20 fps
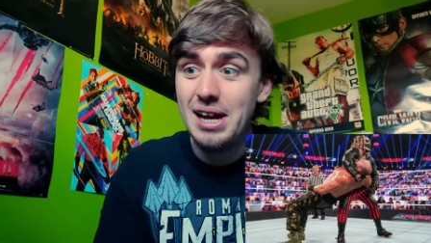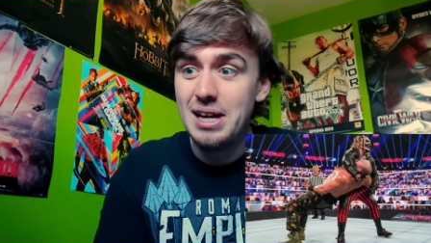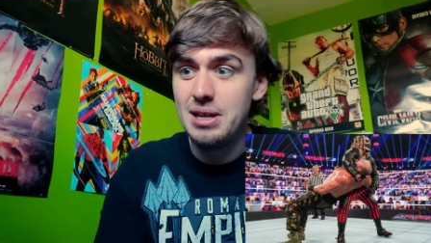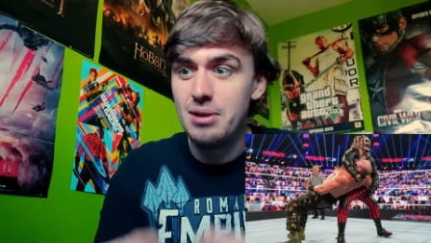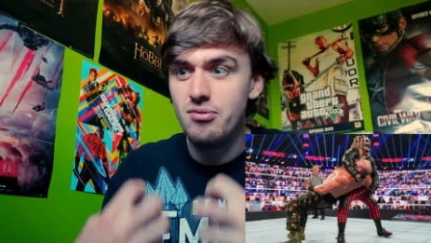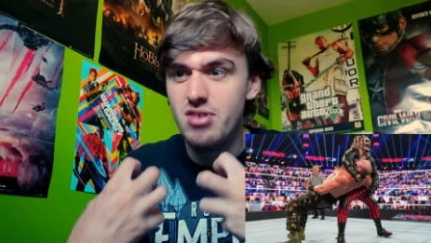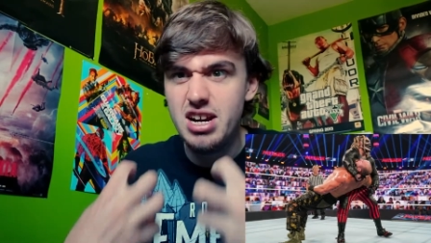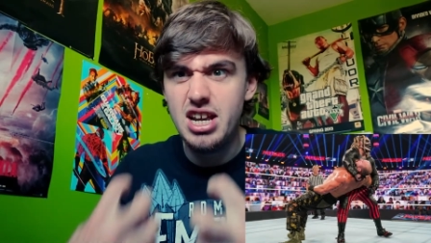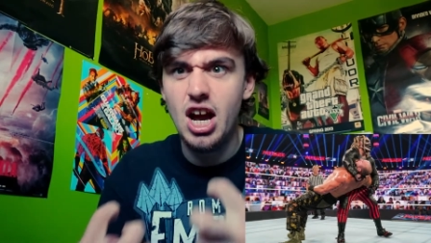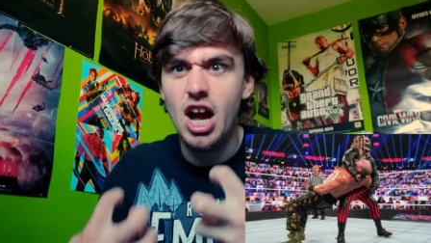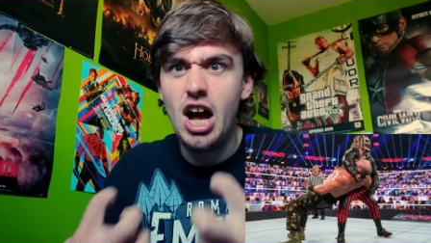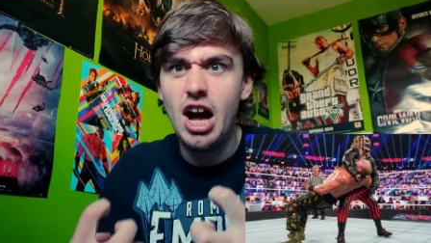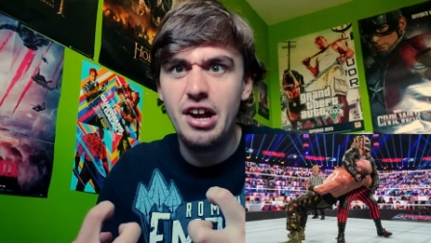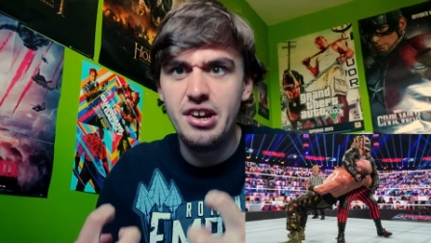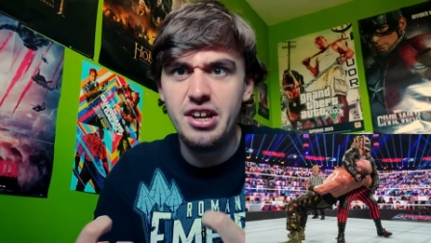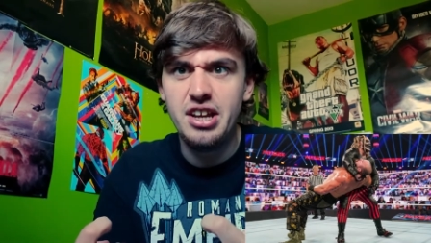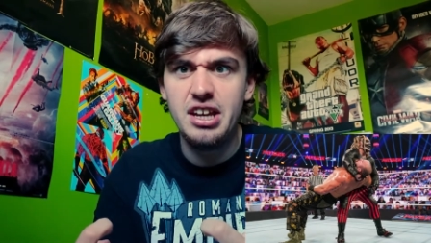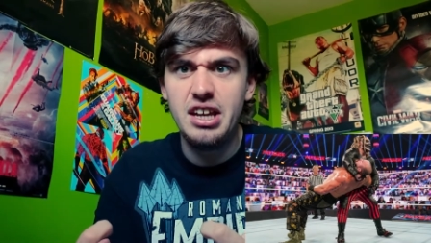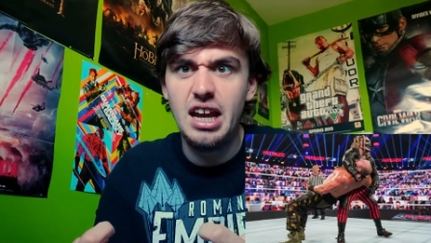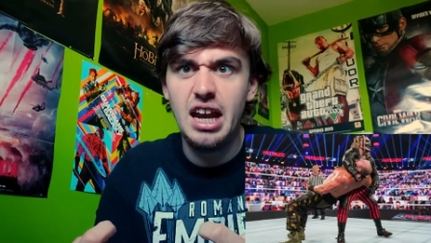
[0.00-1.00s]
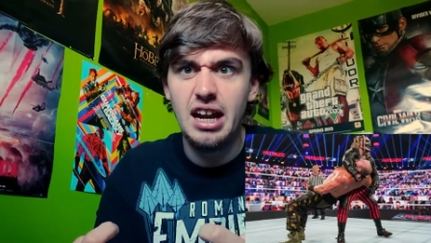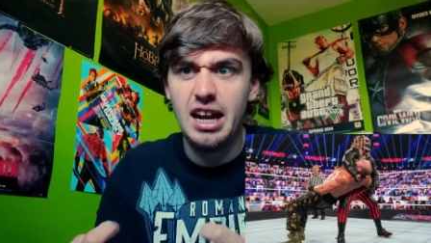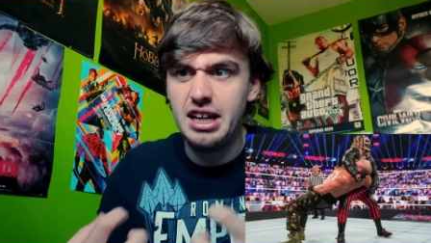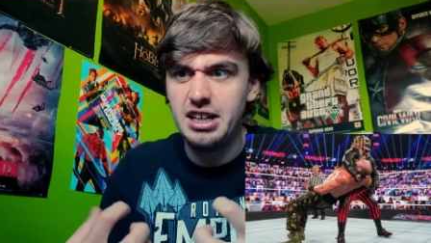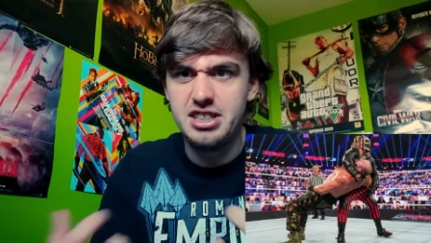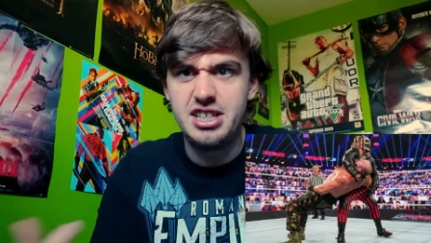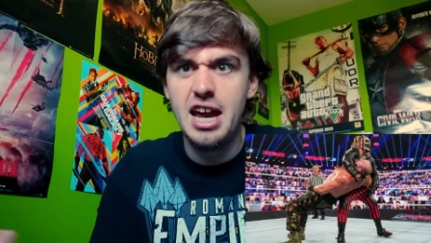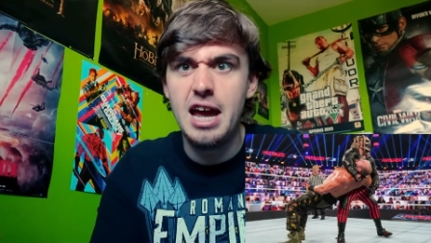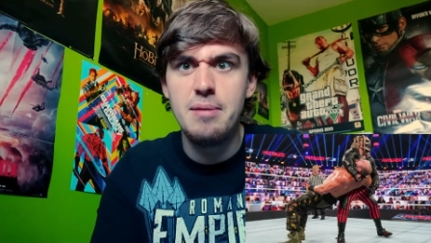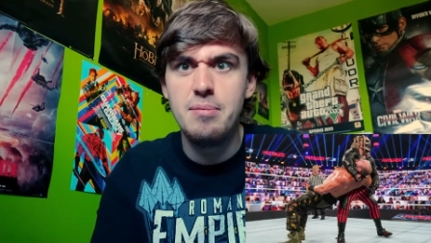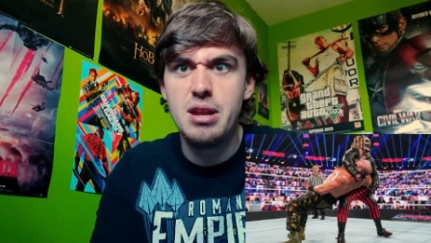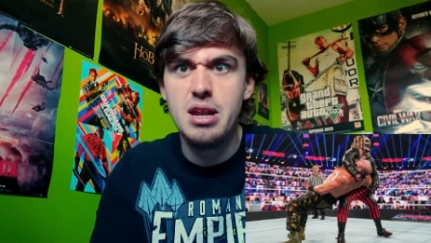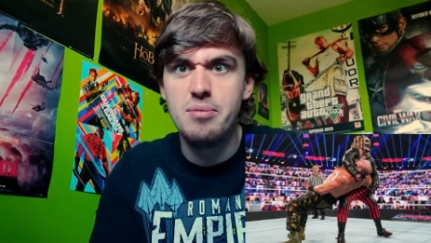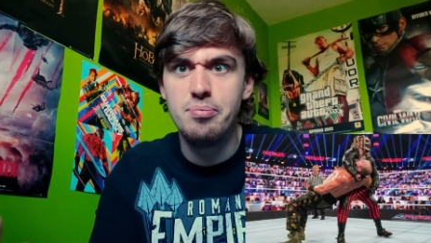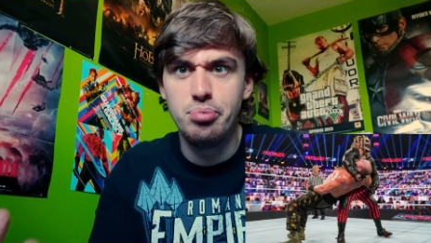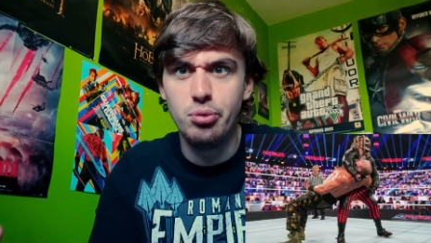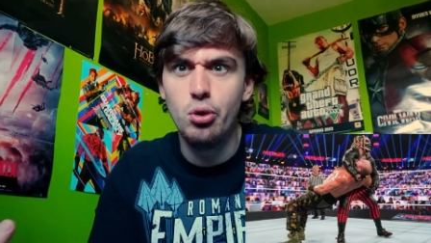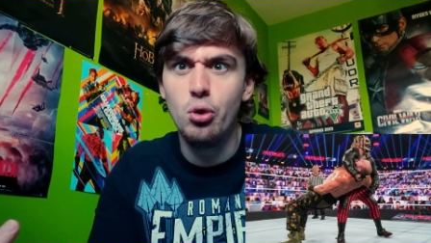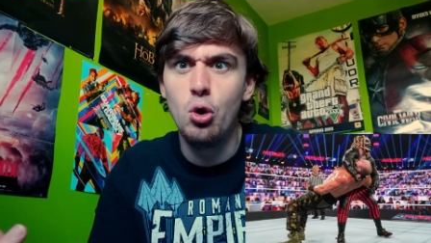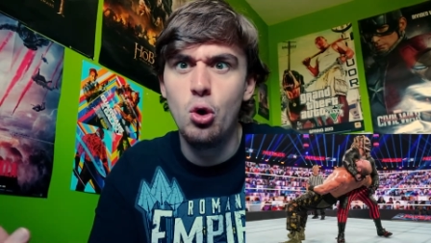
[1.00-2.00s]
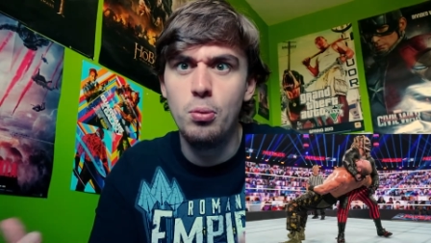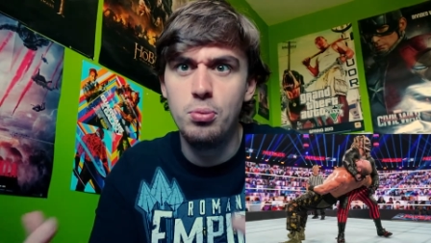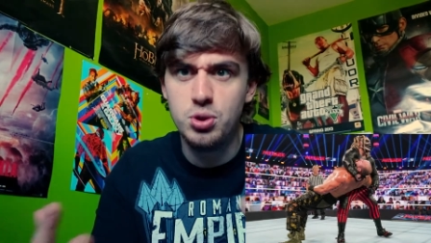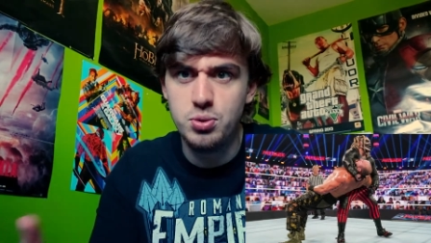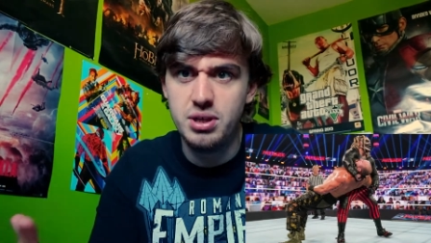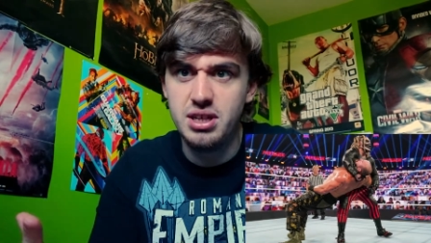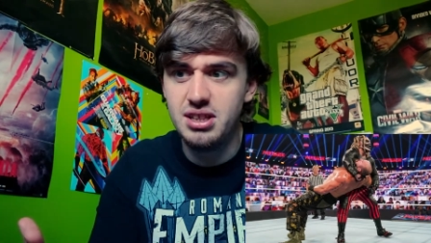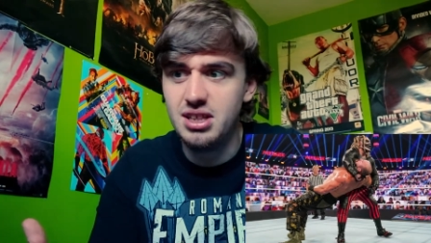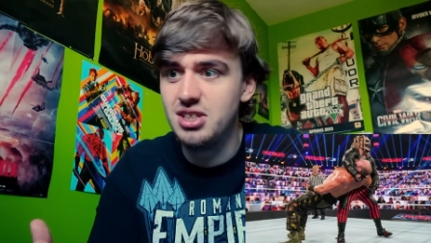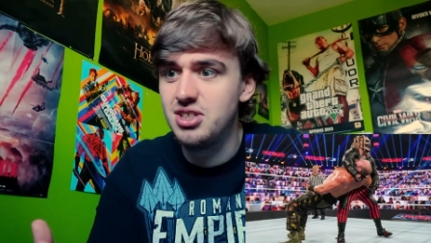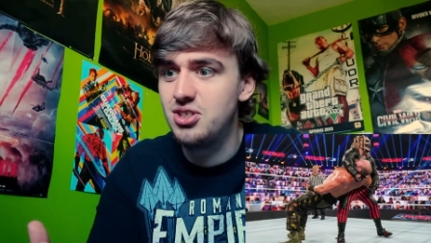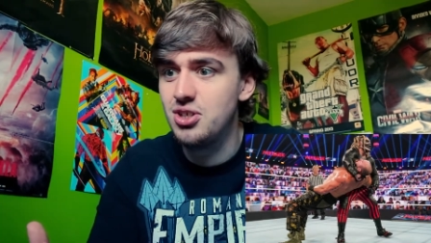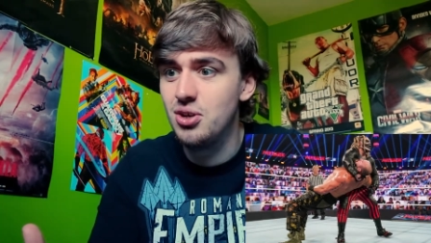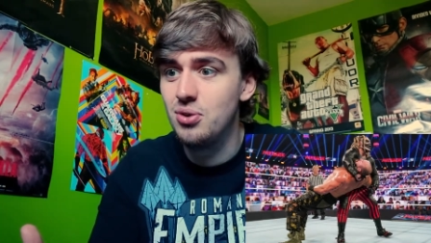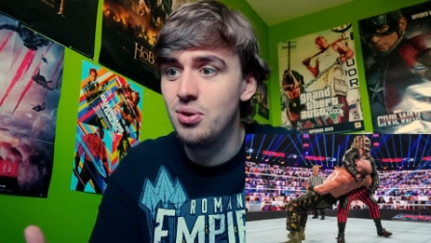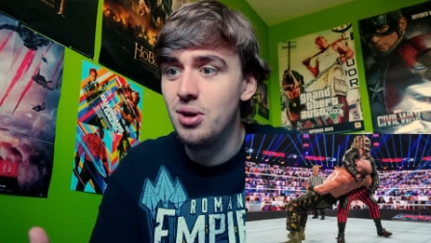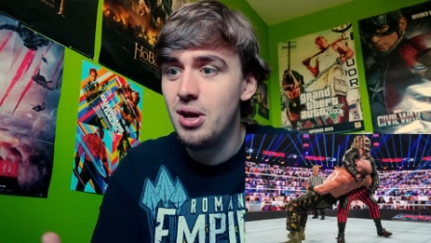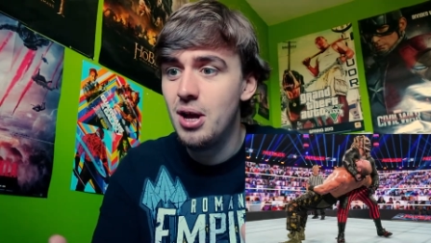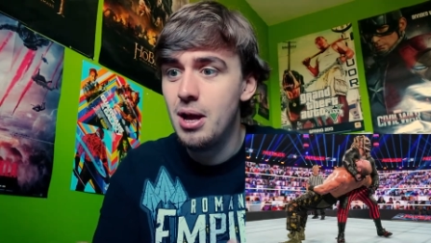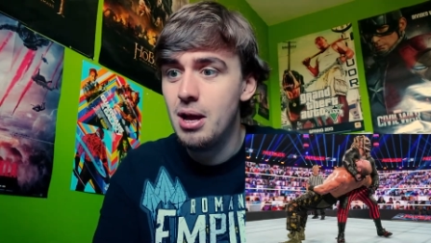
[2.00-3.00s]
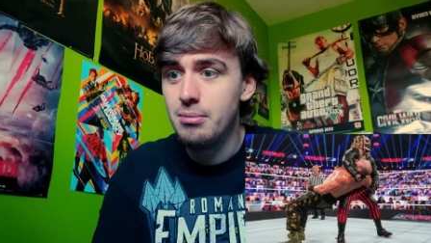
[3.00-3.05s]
A really hard hitting, like 10-minute brawl between these two